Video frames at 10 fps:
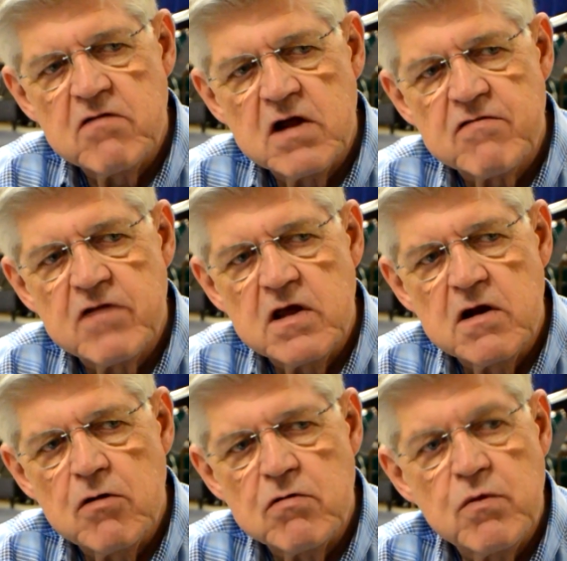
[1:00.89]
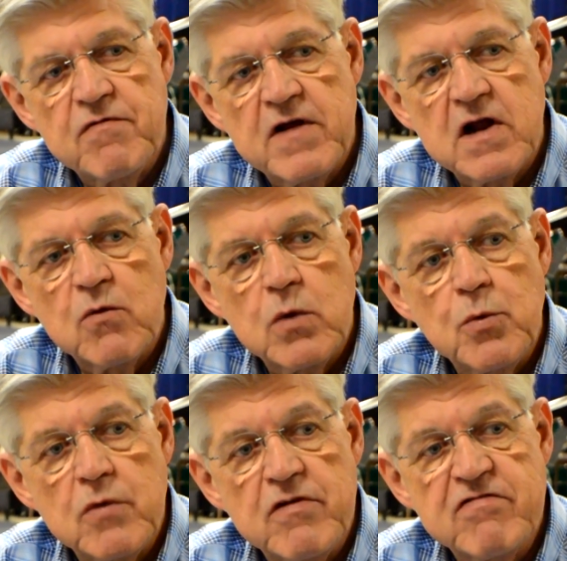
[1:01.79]
and next thing you know, we found out we
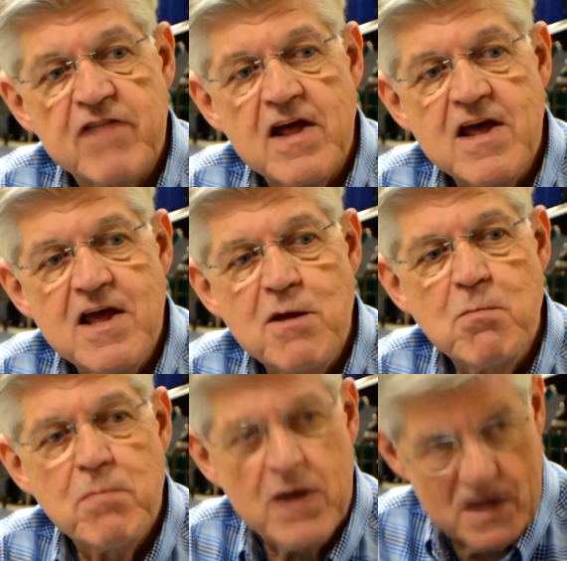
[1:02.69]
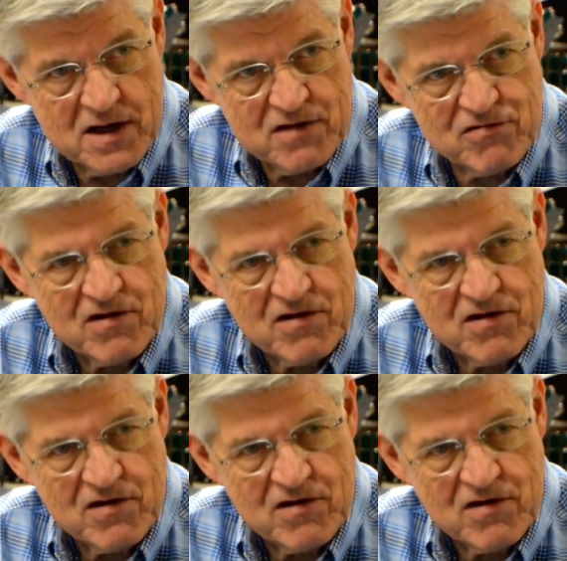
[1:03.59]
were on the same page.